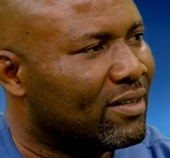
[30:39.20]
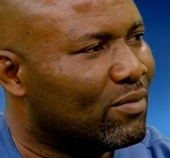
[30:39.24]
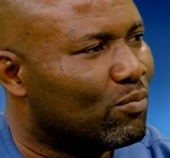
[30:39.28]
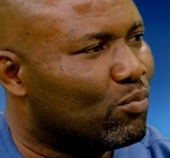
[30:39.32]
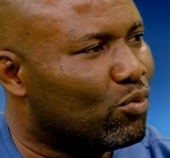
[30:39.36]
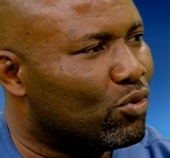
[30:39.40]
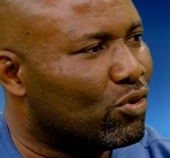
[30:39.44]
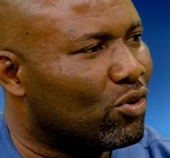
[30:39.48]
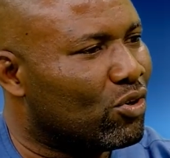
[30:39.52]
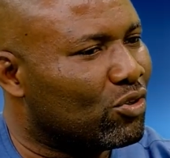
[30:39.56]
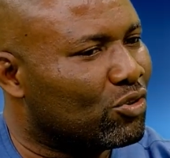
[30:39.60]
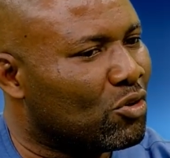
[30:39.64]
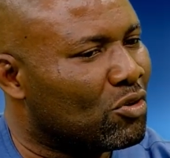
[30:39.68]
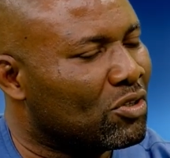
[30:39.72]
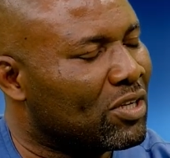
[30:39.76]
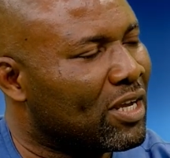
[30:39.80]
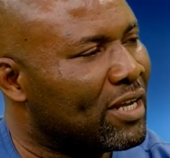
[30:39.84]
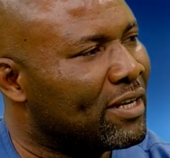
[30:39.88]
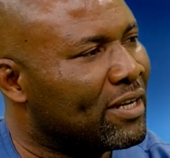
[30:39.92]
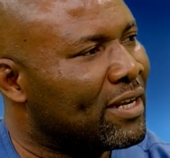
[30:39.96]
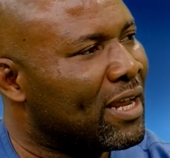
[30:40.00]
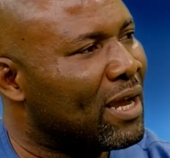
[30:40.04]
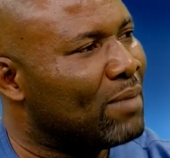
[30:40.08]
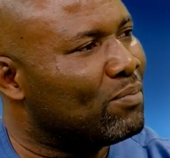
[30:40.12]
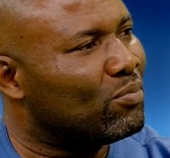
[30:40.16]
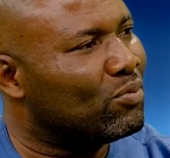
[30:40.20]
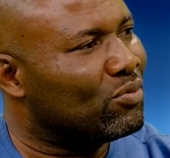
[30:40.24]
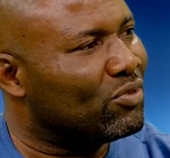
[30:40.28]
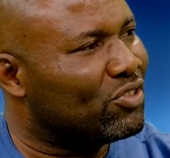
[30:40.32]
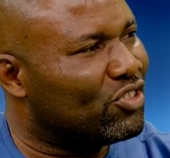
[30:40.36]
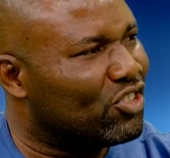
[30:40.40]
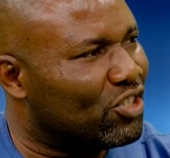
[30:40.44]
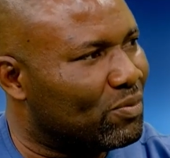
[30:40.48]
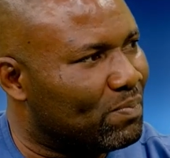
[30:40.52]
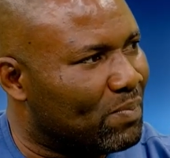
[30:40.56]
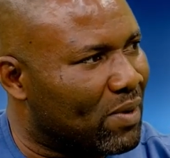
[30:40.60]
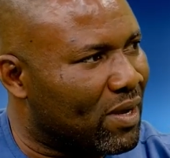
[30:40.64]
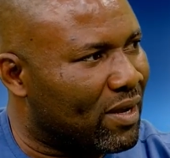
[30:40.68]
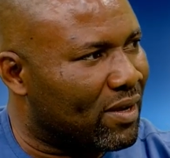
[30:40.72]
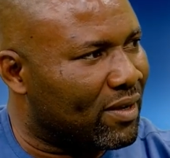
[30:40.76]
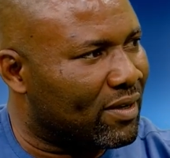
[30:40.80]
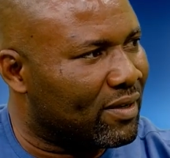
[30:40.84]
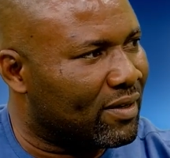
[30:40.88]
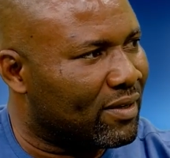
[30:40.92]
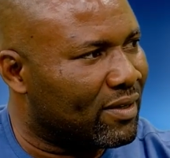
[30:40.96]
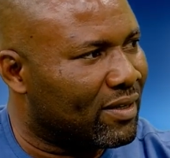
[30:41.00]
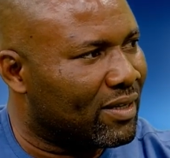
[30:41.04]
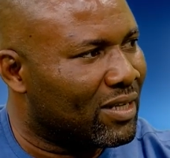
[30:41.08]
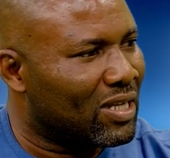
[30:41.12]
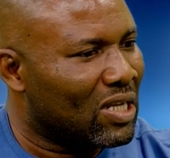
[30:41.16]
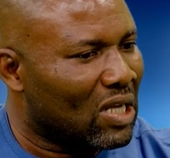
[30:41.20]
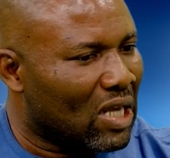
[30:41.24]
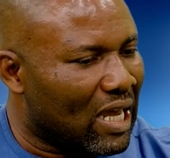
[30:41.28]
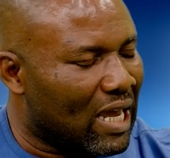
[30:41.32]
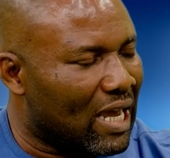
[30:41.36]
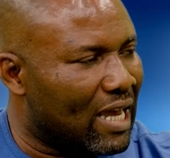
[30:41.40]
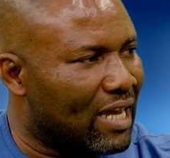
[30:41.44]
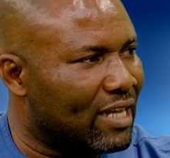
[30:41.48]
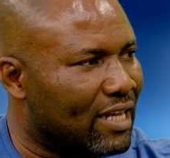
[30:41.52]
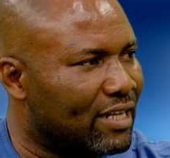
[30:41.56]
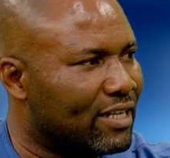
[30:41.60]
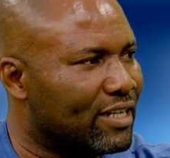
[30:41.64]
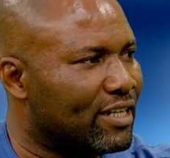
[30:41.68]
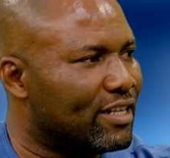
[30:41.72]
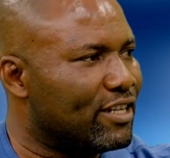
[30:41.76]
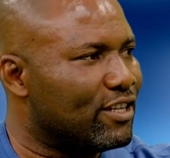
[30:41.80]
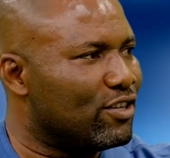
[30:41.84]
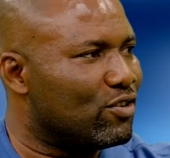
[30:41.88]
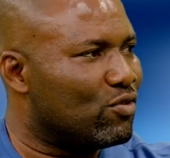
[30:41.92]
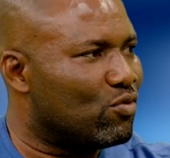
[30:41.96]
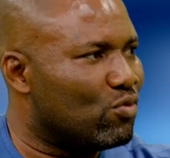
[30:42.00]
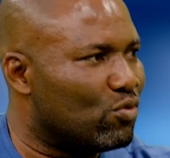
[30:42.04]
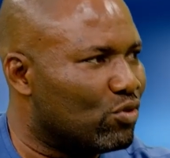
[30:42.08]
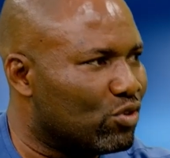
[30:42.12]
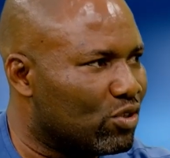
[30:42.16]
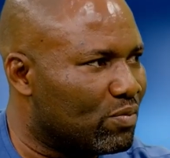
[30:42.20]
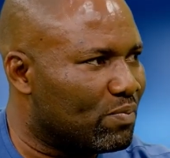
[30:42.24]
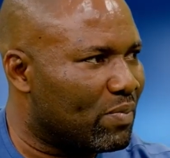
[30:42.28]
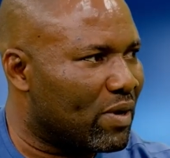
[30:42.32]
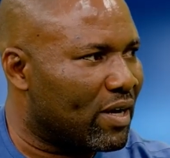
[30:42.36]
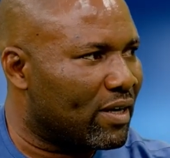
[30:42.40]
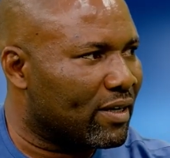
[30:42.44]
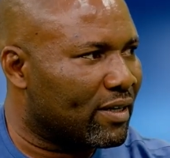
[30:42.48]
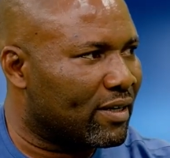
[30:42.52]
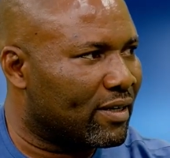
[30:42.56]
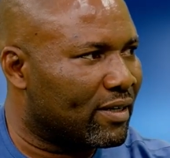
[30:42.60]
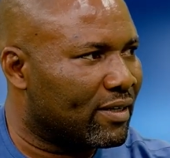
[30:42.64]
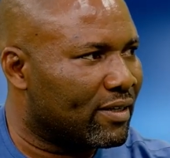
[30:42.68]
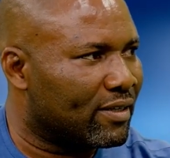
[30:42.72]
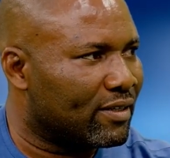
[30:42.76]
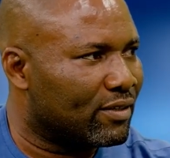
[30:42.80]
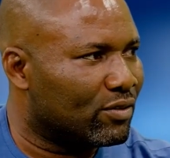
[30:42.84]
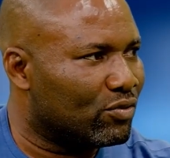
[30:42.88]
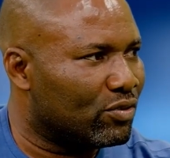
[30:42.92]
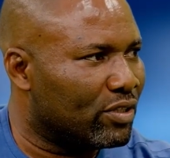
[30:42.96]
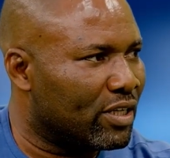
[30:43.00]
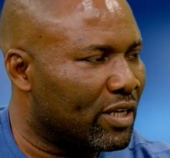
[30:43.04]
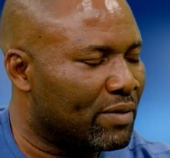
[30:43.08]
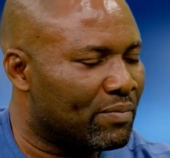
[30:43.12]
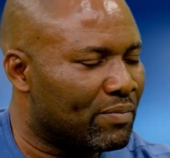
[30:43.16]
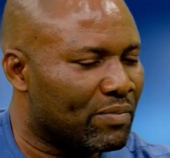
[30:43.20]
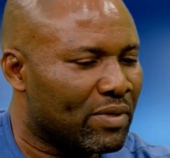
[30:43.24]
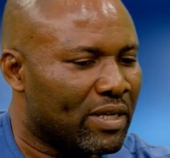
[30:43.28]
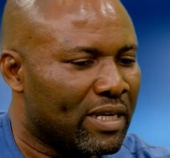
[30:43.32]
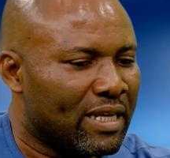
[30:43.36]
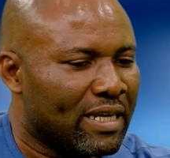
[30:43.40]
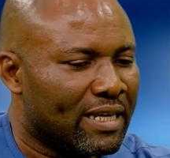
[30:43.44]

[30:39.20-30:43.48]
production can happen cheaper, and it goes back to them.